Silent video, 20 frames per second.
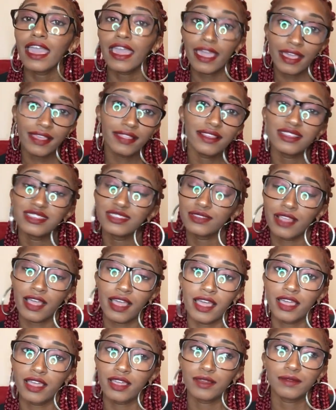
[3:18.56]
And this
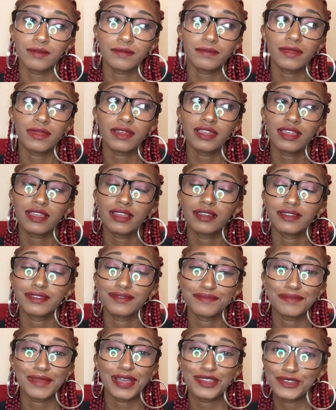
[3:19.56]
time
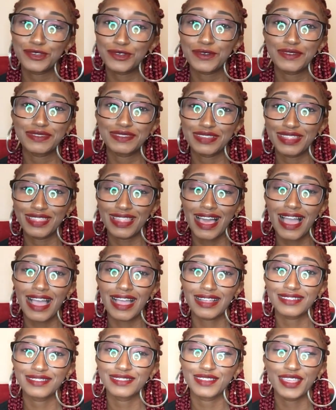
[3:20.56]
my door is
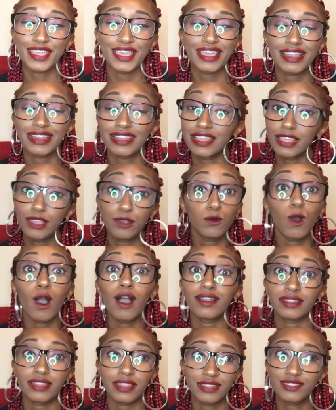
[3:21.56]
unlocked and he
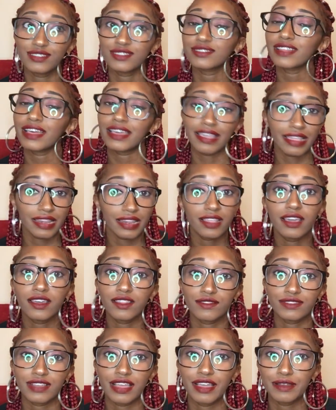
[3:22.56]
walked in just like any other
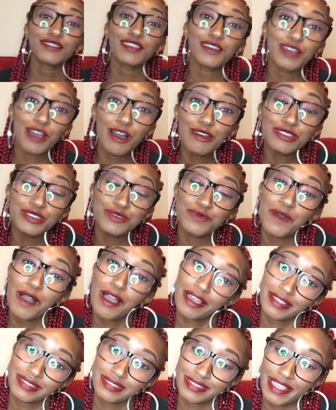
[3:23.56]
time. So Ghost
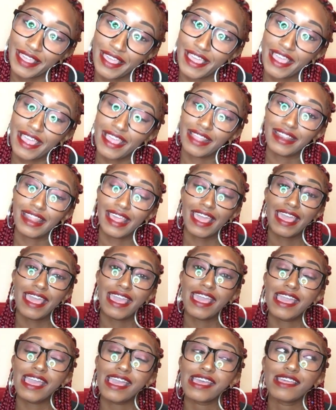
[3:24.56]
walks in
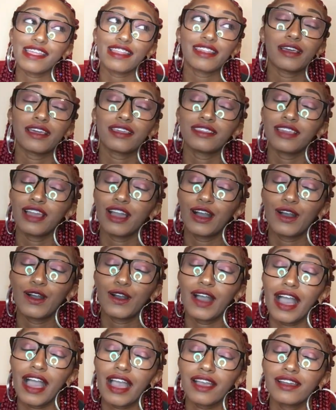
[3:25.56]
and
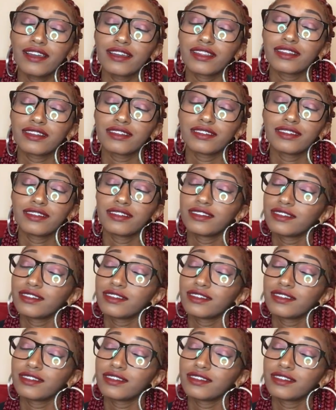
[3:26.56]
y'all, I could've